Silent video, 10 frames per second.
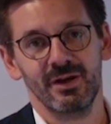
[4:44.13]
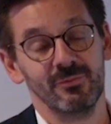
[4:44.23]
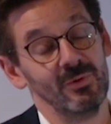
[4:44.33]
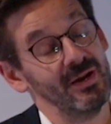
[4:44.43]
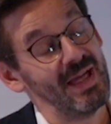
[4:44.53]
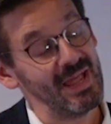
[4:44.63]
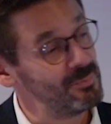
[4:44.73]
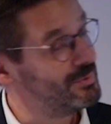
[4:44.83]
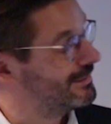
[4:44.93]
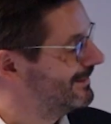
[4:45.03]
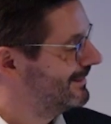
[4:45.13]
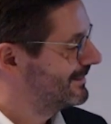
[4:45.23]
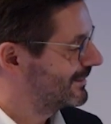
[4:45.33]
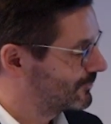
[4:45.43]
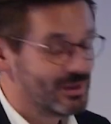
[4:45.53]
And we are happy
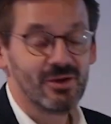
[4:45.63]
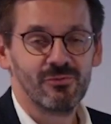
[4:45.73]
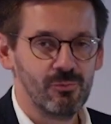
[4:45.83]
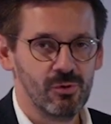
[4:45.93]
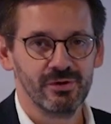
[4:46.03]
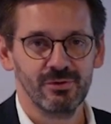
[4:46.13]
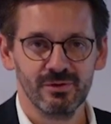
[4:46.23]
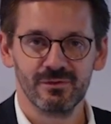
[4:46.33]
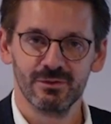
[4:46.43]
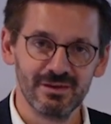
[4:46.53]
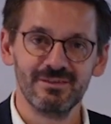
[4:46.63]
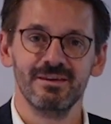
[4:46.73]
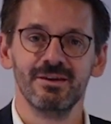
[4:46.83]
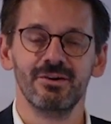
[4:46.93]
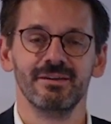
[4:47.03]
that we have won also this
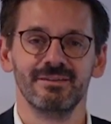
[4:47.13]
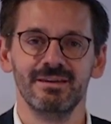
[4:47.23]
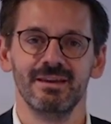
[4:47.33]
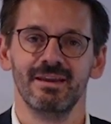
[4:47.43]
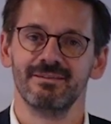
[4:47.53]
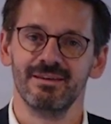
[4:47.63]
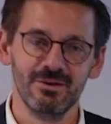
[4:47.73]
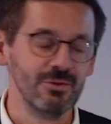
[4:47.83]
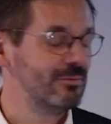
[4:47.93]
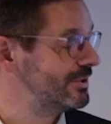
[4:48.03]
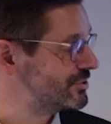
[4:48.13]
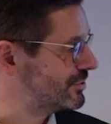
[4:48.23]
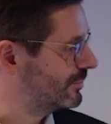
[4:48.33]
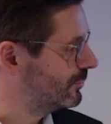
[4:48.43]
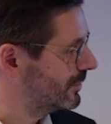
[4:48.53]
year a CES
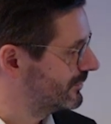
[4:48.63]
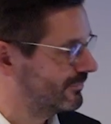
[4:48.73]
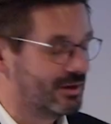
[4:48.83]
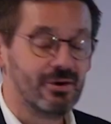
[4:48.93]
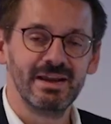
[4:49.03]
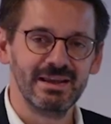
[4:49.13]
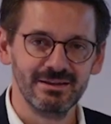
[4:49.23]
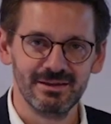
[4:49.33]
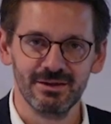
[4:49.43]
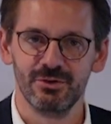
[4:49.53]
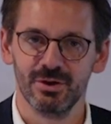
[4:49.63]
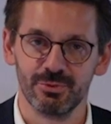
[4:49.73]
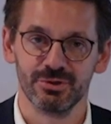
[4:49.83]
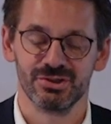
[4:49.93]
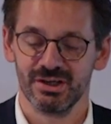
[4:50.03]
Innovation Award for our interior
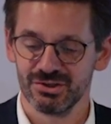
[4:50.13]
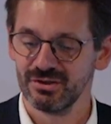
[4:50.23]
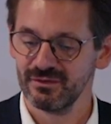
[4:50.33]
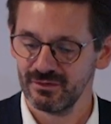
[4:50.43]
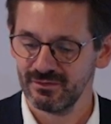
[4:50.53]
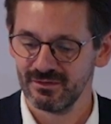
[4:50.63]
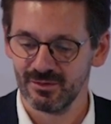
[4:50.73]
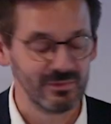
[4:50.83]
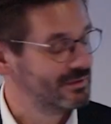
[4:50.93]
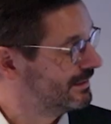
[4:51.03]
projection system,